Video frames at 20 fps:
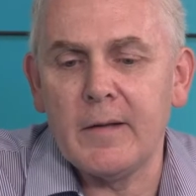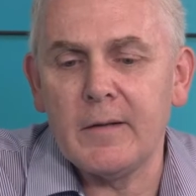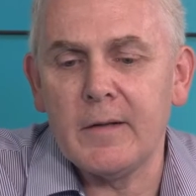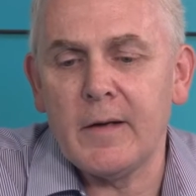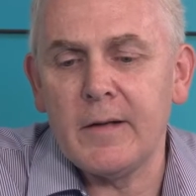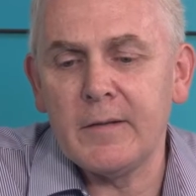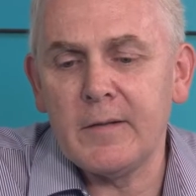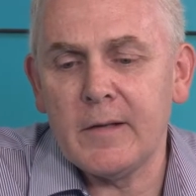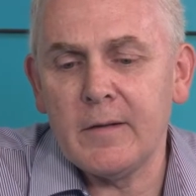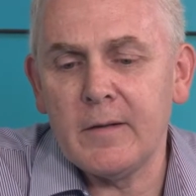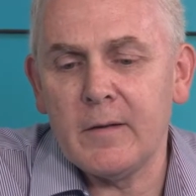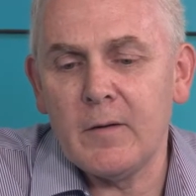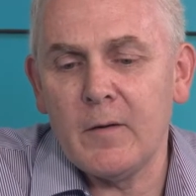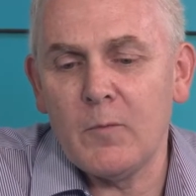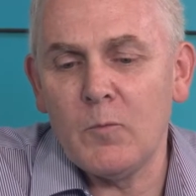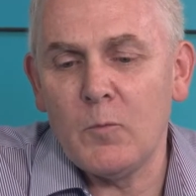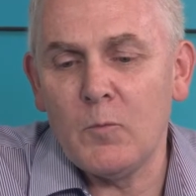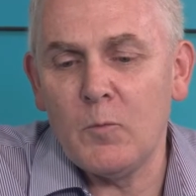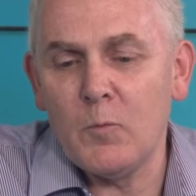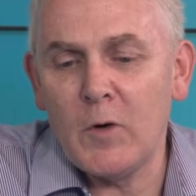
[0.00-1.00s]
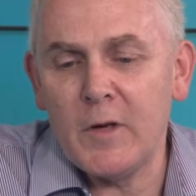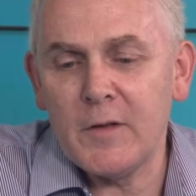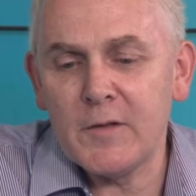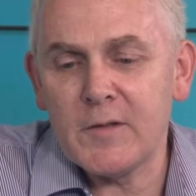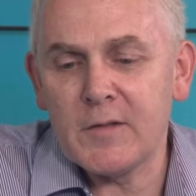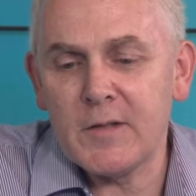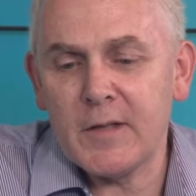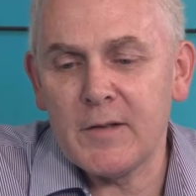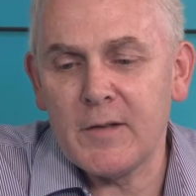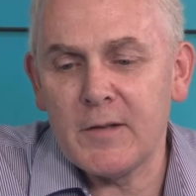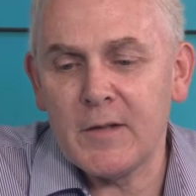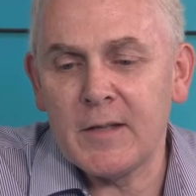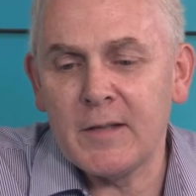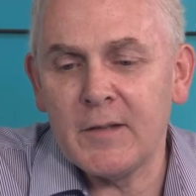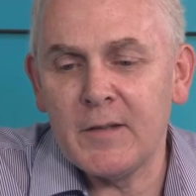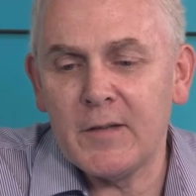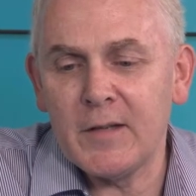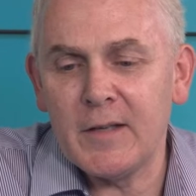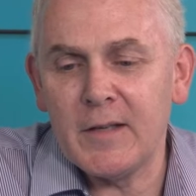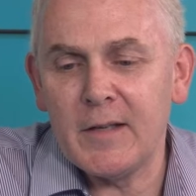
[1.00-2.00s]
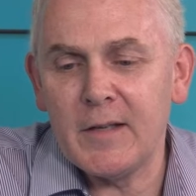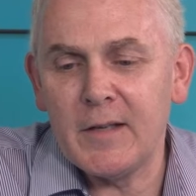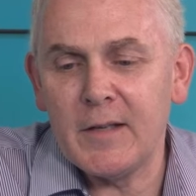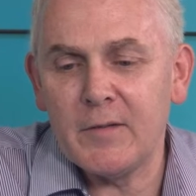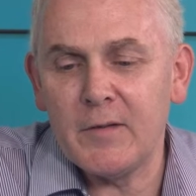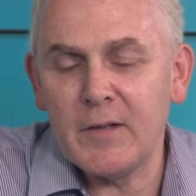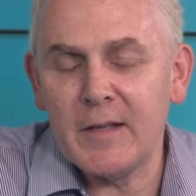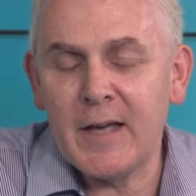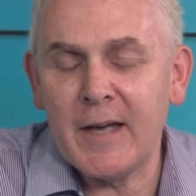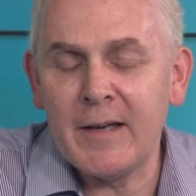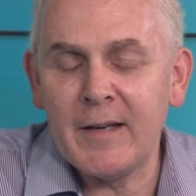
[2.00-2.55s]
I don't. Whilst I think the